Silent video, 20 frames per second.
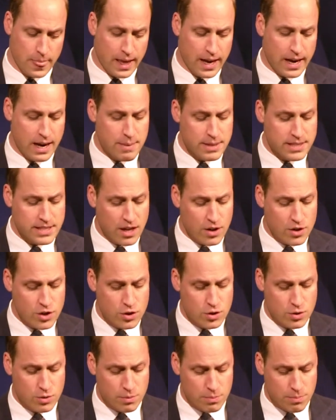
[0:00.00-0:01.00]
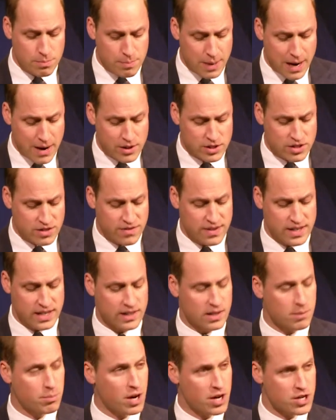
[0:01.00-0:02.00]
And let me tell you, parents are
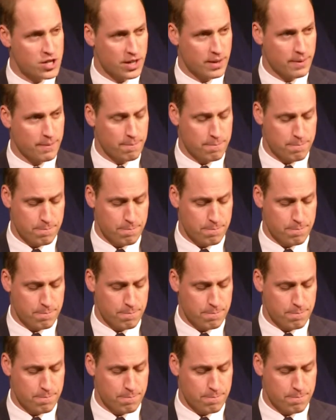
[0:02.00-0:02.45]
feeling the pressure.